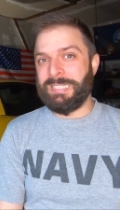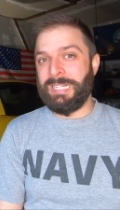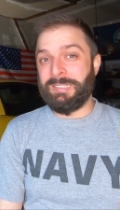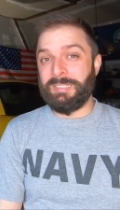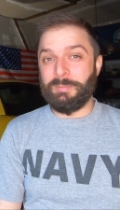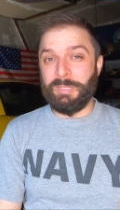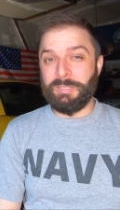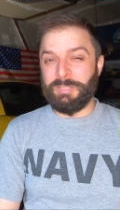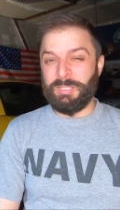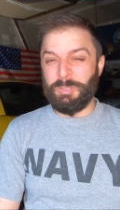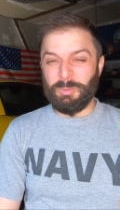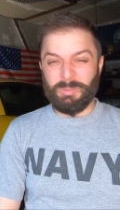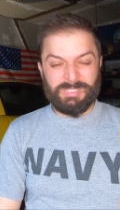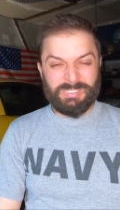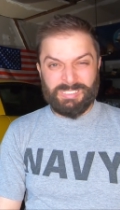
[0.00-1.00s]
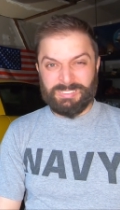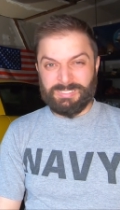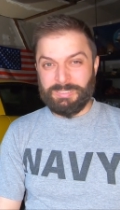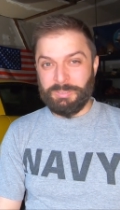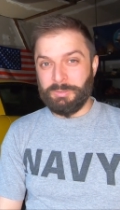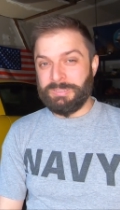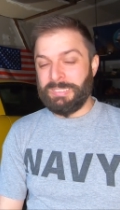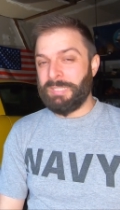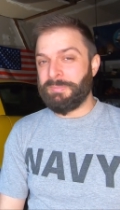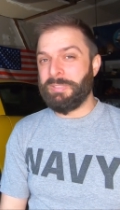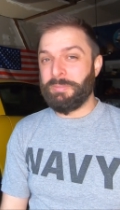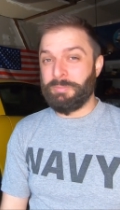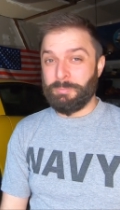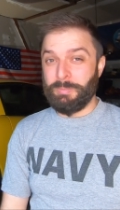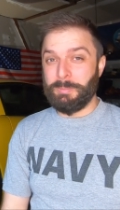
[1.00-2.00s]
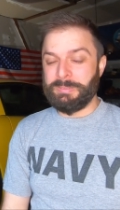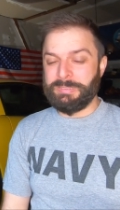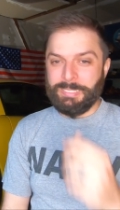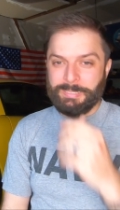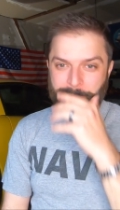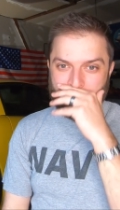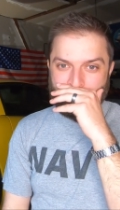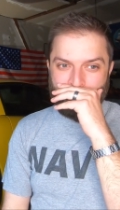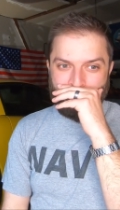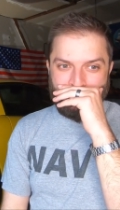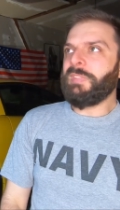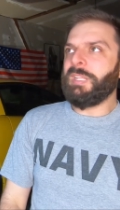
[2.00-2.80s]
out at about 206, 207, if I'm not mistaken.